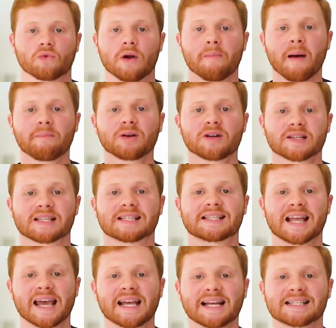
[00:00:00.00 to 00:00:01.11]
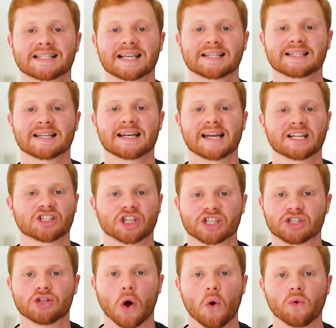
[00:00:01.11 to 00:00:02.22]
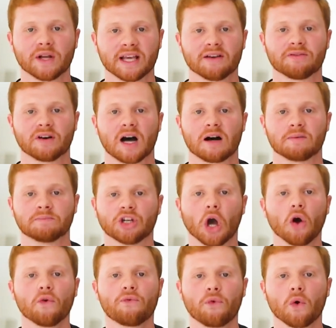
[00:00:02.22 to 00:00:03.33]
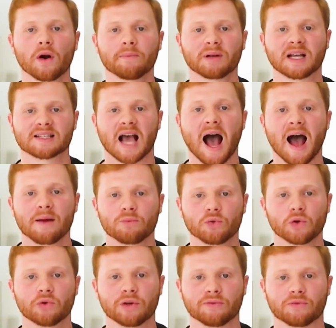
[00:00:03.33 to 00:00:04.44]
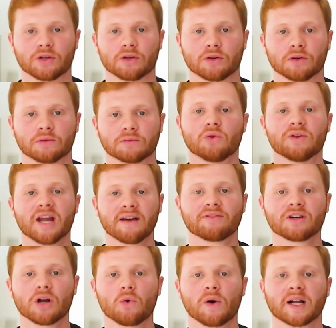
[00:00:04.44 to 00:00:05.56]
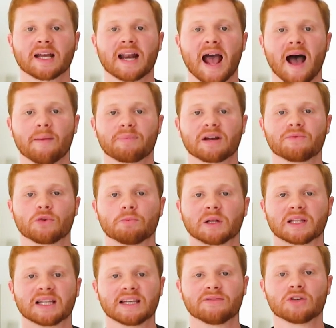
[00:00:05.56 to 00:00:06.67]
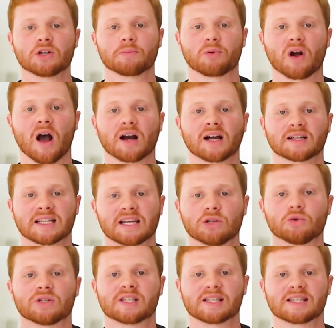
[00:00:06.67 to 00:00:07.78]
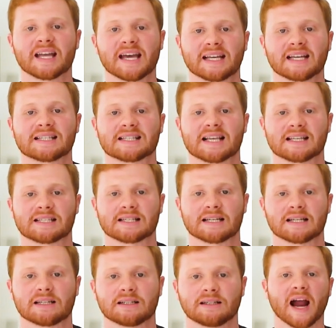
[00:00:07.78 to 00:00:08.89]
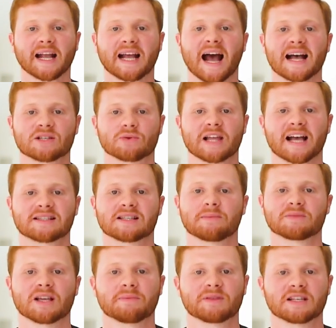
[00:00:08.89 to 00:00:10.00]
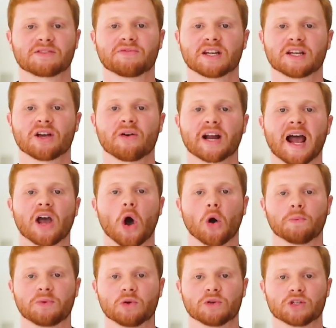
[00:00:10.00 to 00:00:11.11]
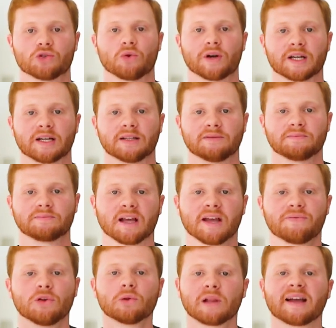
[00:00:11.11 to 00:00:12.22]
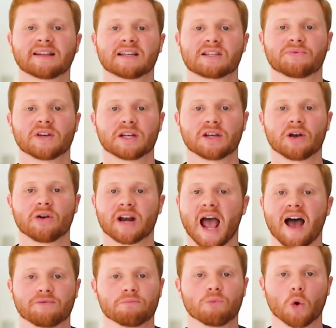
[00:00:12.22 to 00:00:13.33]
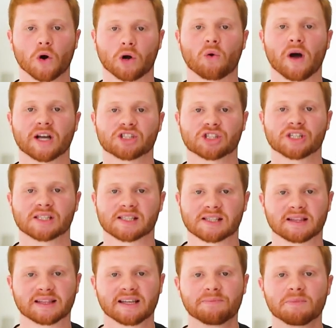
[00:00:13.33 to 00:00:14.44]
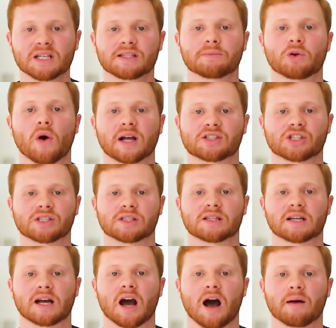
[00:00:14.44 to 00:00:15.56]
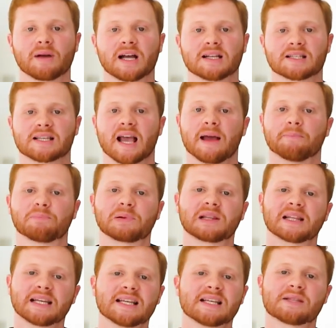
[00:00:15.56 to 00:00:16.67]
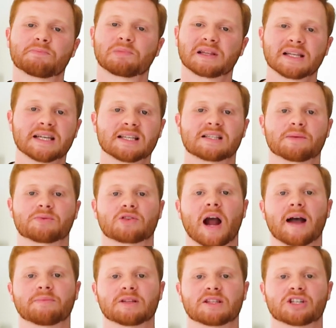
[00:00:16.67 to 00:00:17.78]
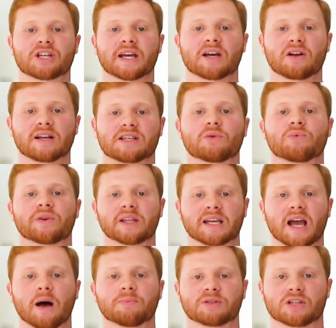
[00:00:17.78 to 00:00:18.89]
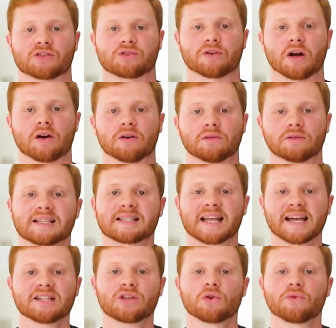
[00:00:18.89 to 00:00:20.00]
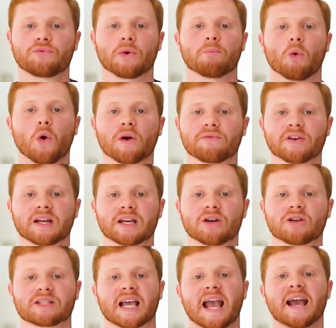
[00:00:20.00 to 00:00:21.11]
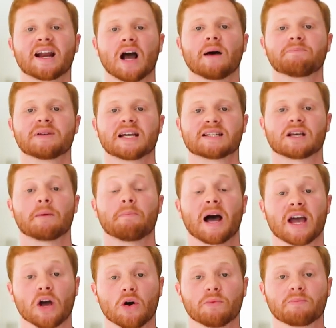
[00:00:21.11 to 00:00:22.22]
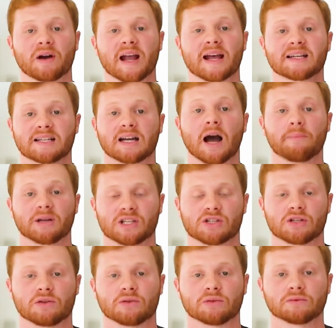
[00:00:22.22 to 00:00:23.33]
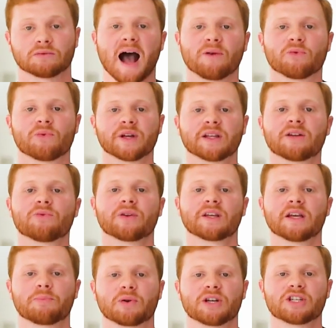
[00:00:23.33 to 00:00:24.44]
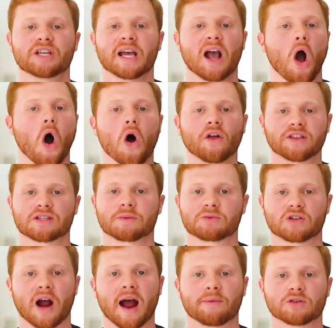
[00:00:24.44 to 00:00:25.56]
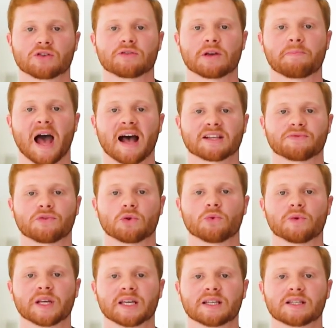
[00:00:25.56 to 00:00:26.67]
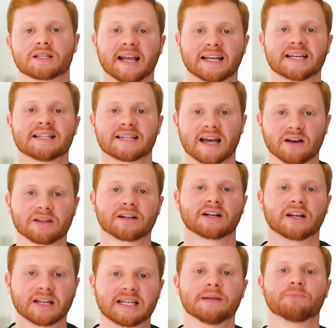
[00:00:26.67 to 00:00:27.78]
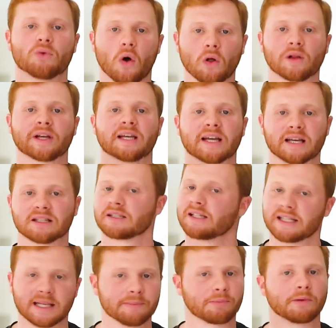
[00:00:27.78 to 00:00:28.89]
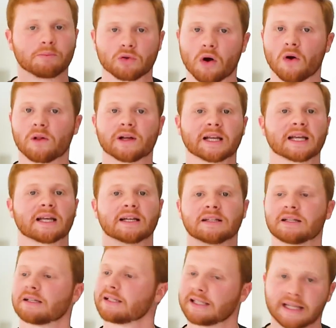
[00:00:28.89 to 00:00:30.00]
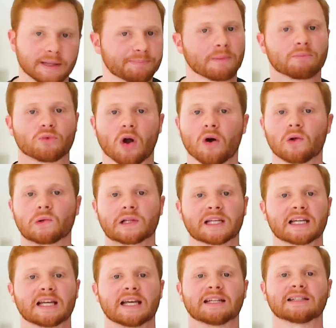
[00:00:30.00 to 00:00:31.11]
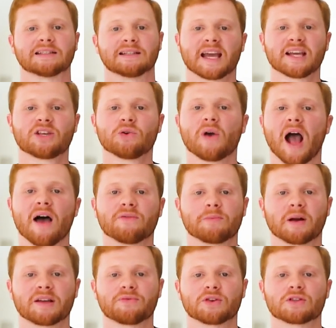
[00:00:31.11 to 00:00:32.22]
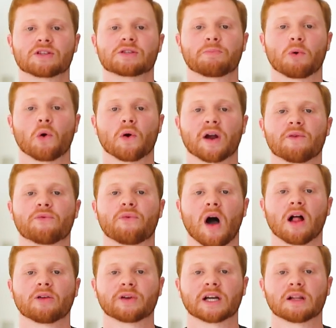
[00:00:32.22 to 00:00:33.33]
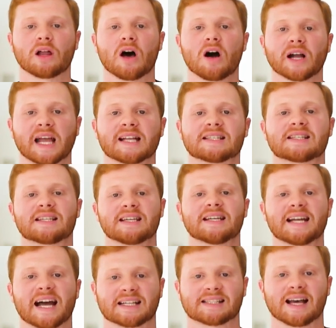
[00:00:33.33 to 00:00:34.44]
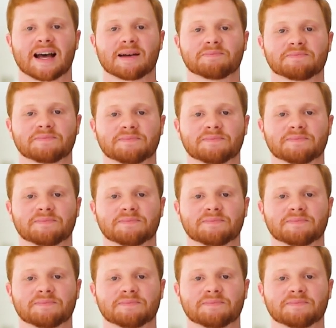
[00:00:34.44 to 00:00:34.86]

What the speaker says: Remember to stay consistent and just don't give up. Go for it because I'm rooting for you. You never know what can happen if you believe in your product and you stay consistent. All right guys, well that sums up this video and I hope you enjoyed it. If you like this video and have more questions, leave me some questions in the comments and please subscribe to the channel as it really helps us grow. Stay tuned for more videos and updates on my own brand coming soon. I really appreciate all the subscribers over the past few weeks and can tell they're gonna keep rolling in. Keep them rolling in. Keep them rolling in. Thank you everybody for the support and following along, and see you next time.